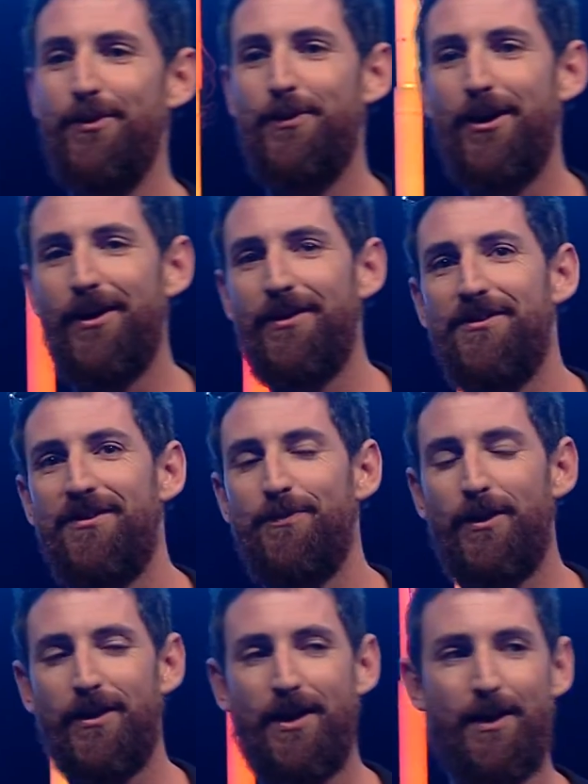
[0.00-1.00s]
biologist
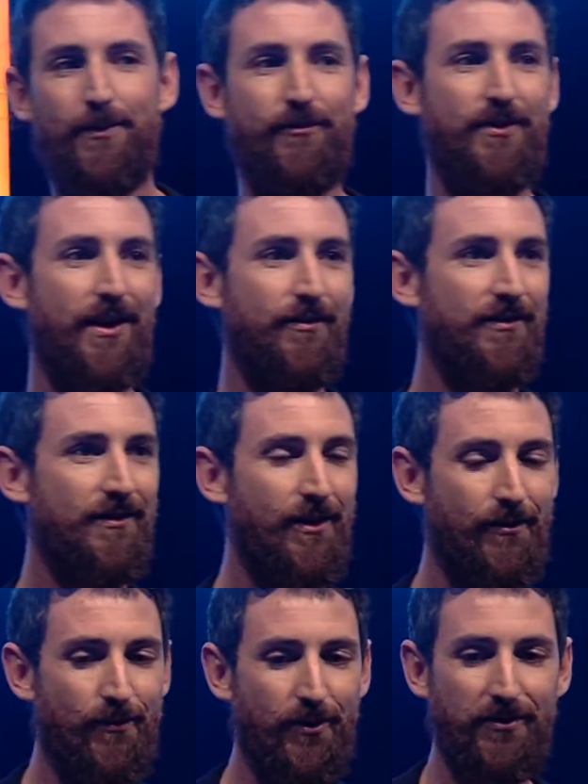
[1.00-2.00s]
by the name of David
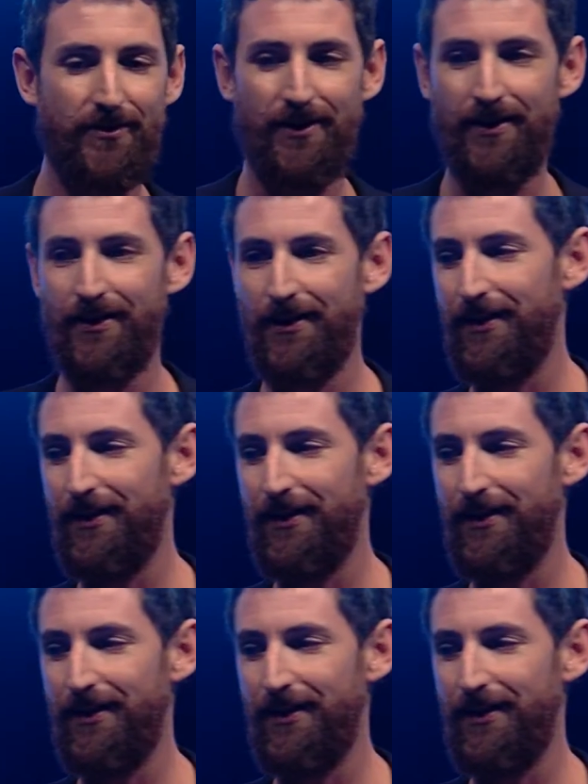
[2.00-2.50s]
Sloan Wilson.